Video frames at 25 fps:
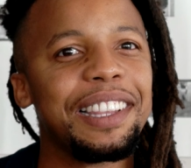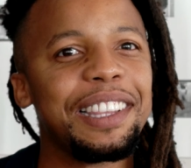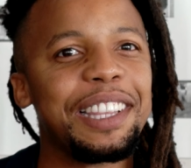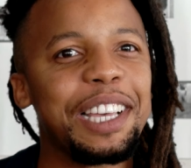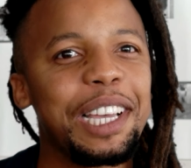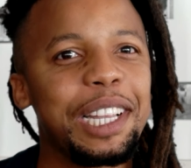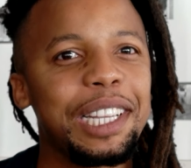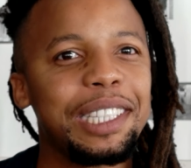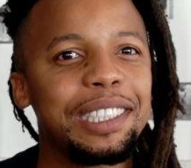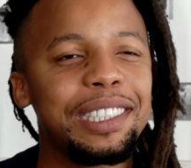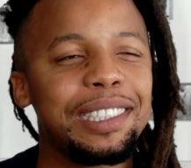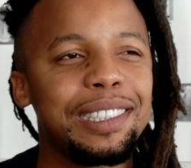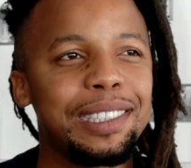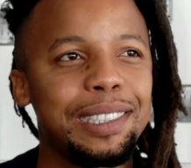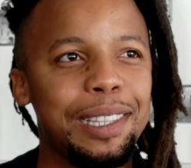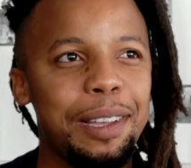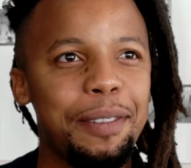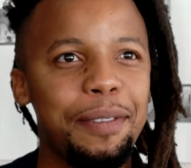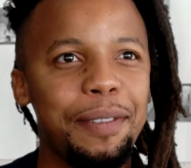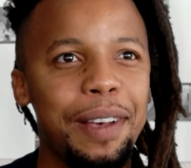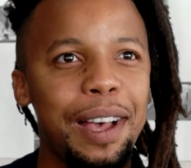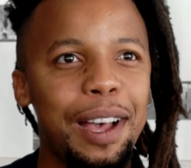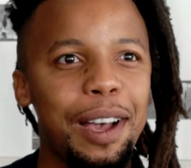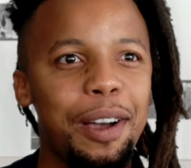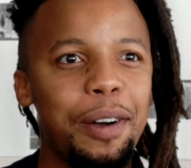that
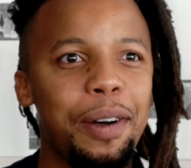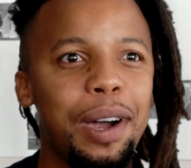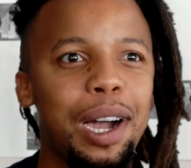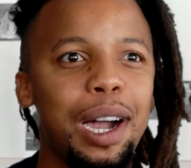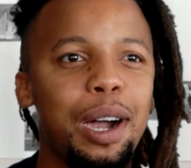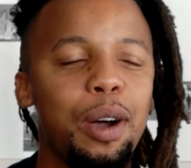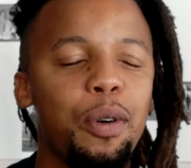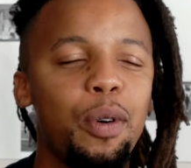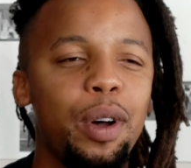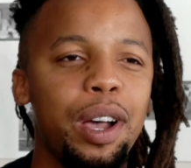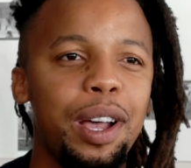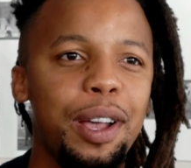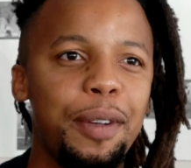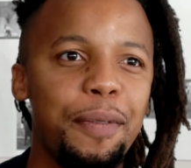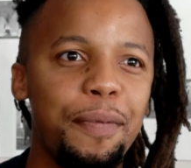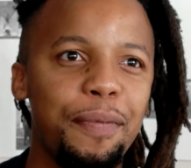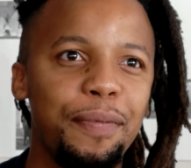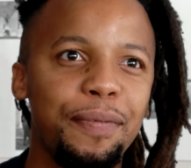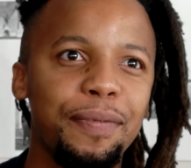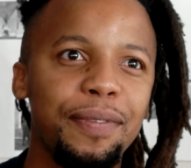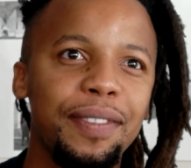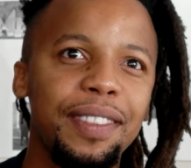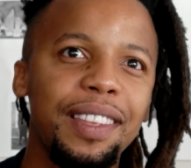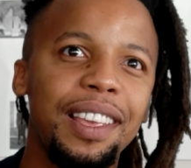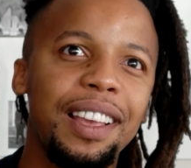somehow
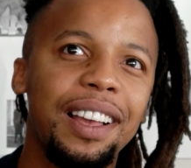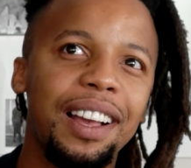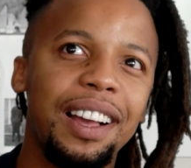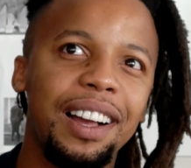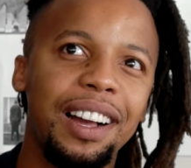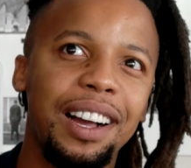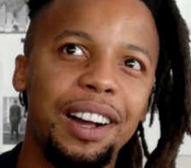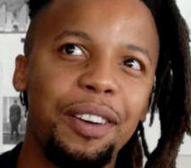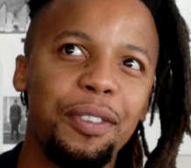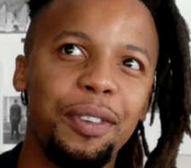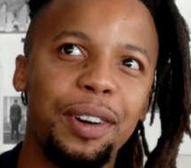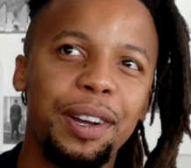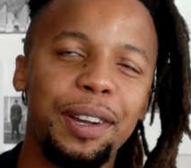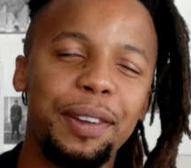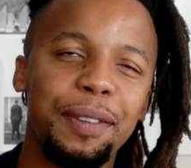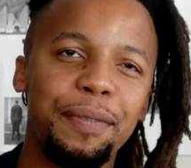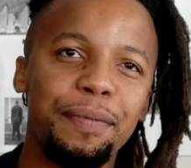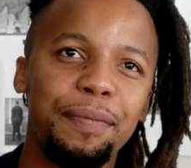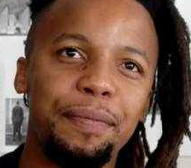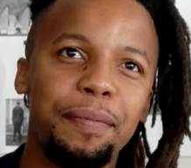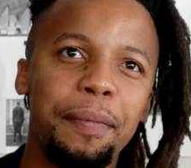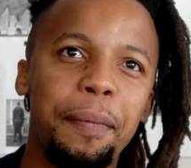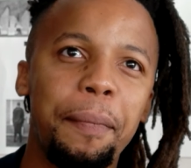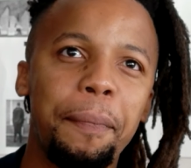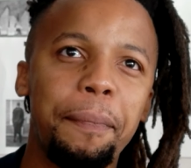our
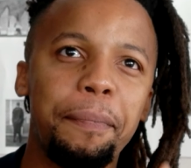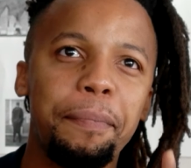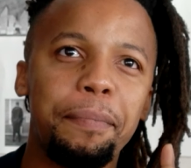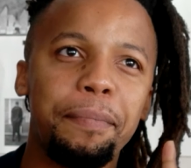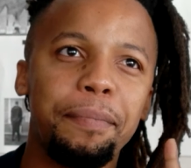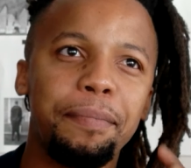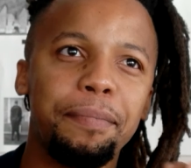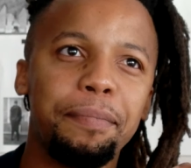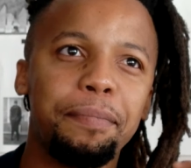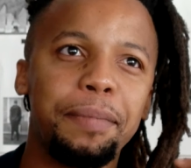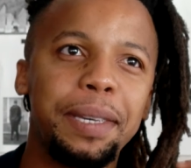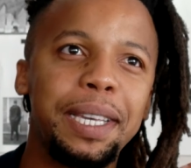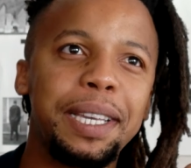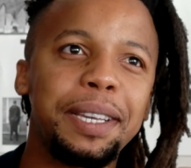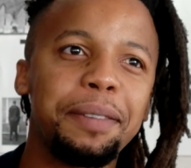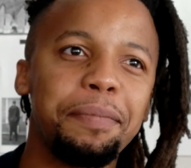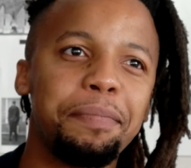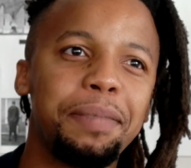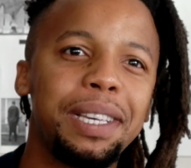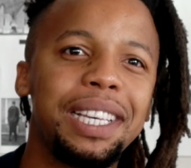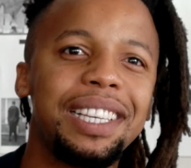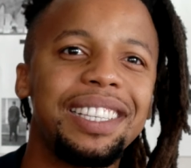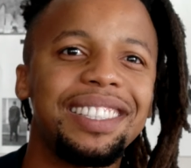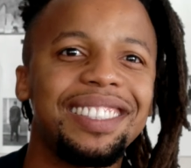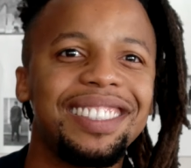being
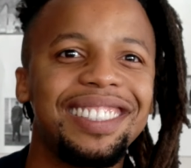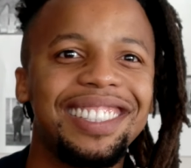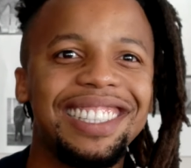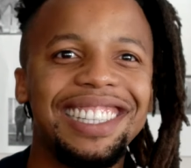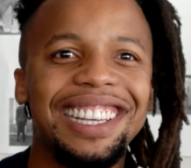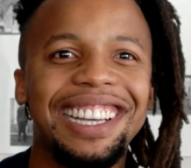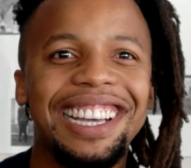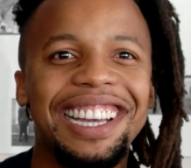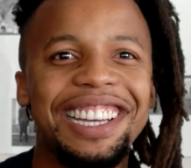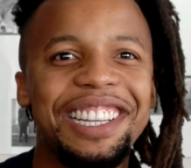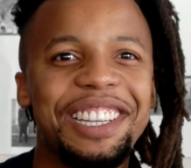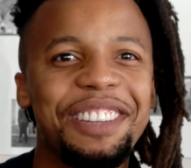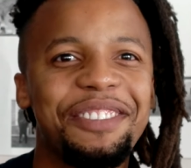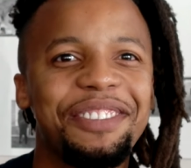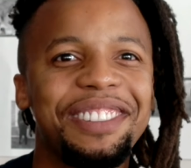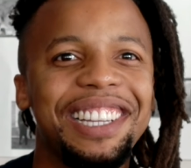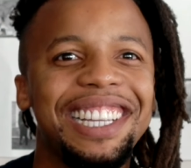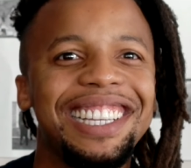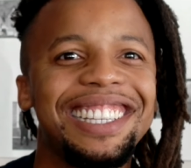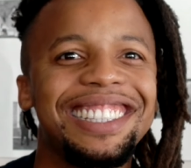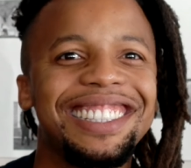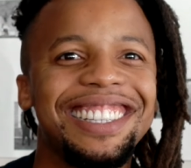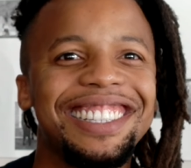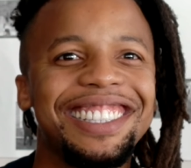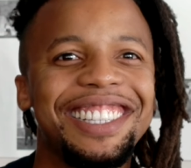PC kind of
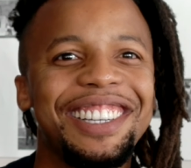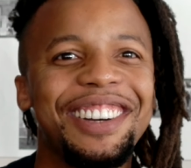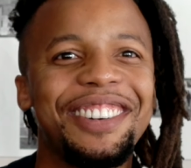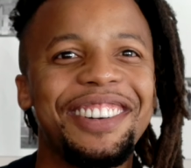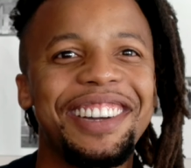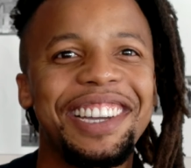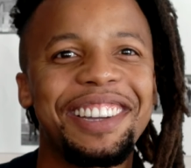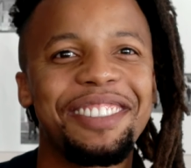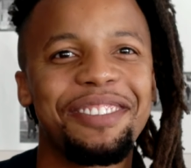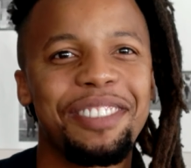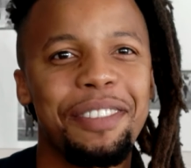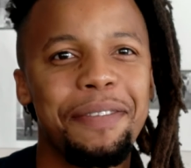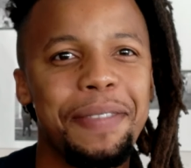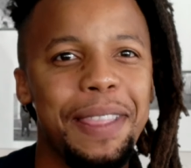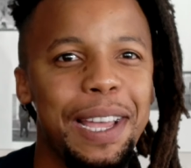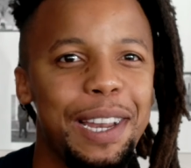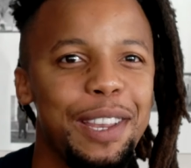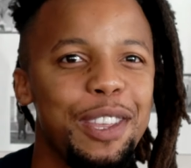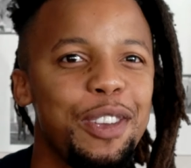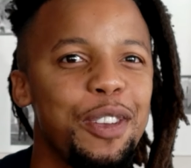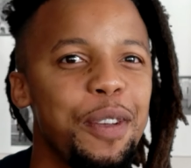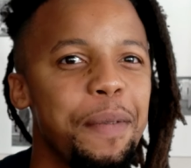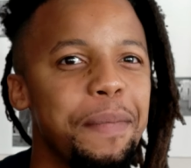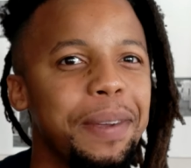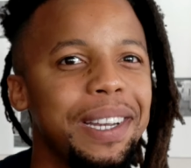takes us away from that
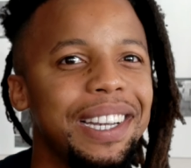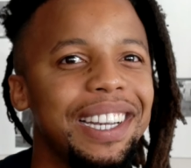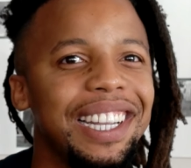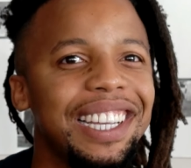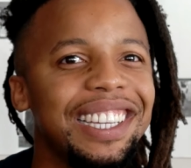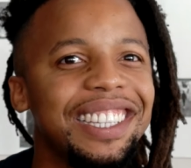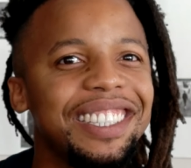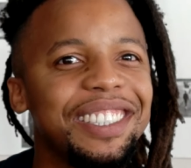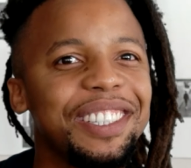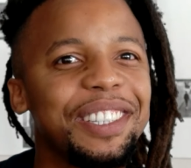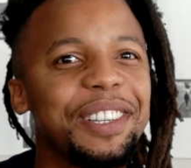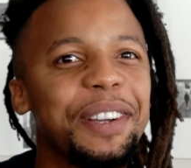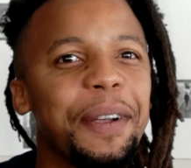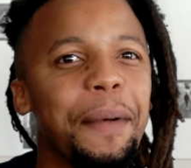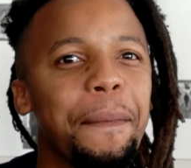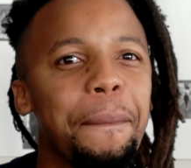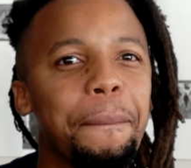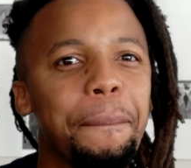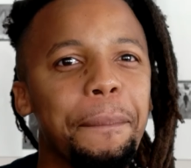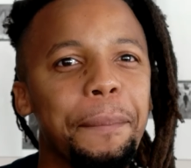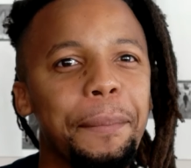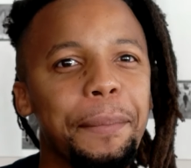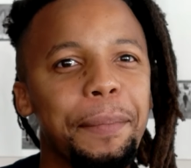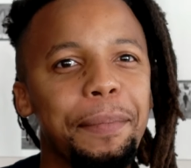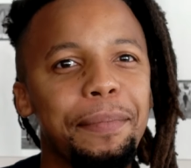human nature?
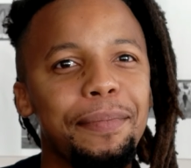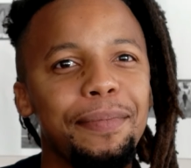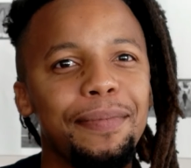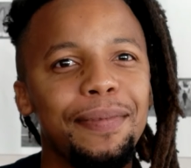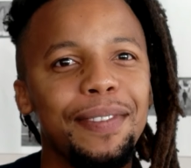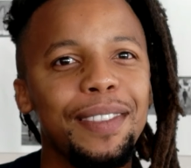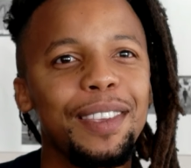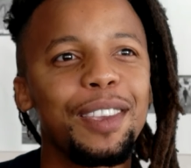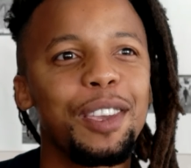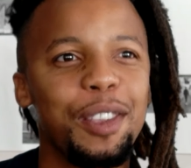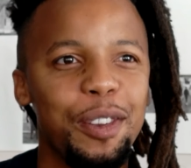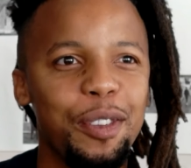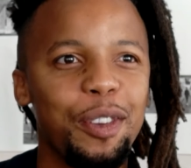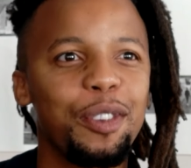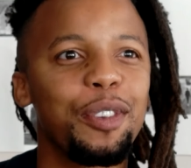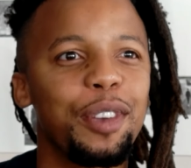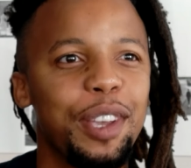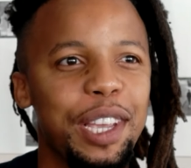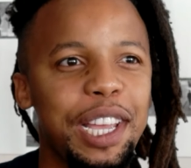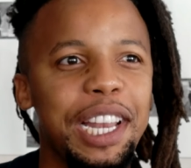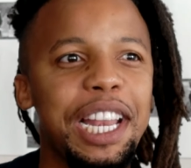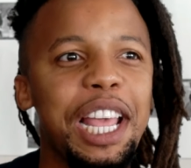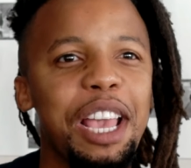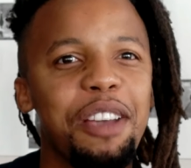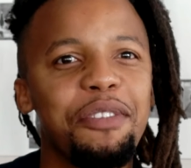You know, you
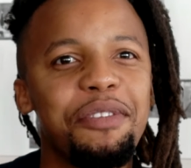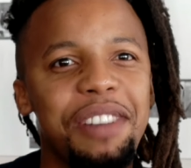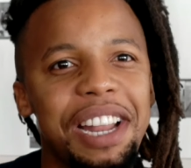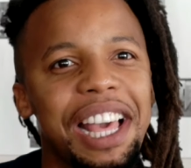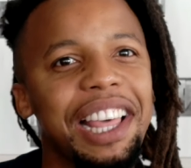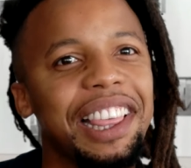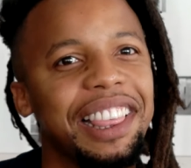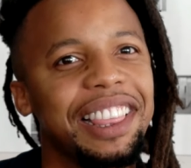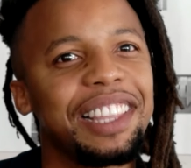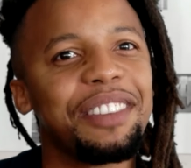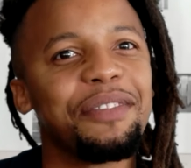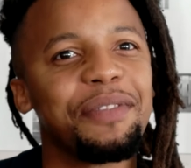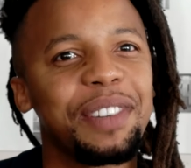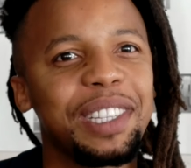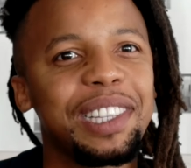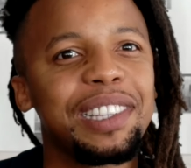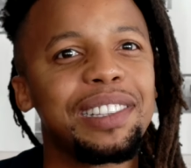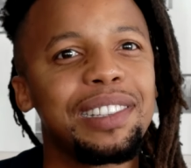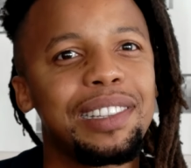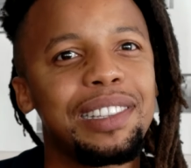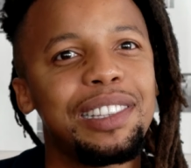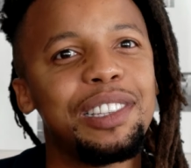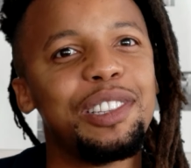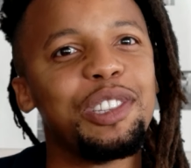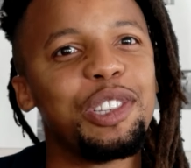can have nothing but
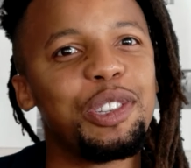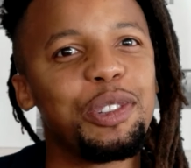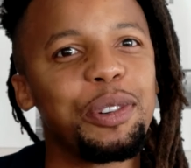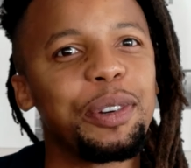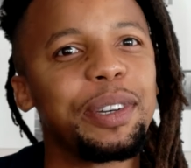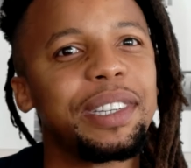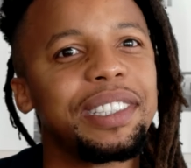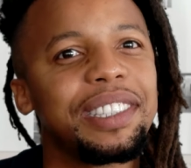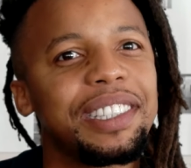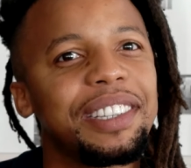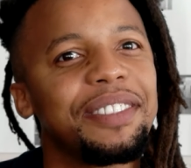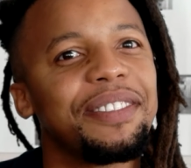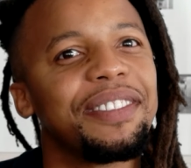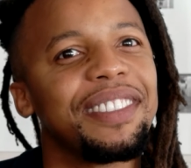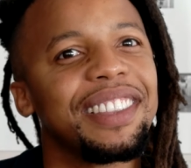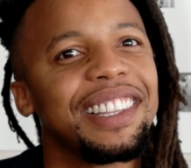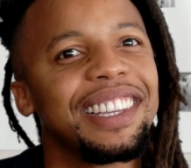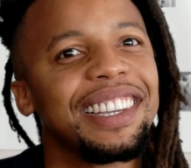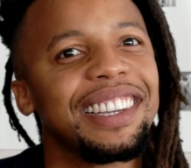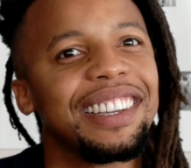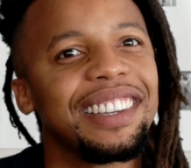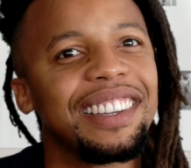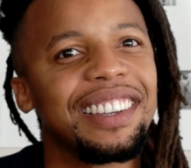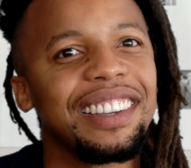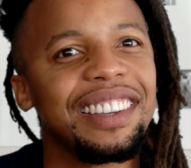still enjoy something.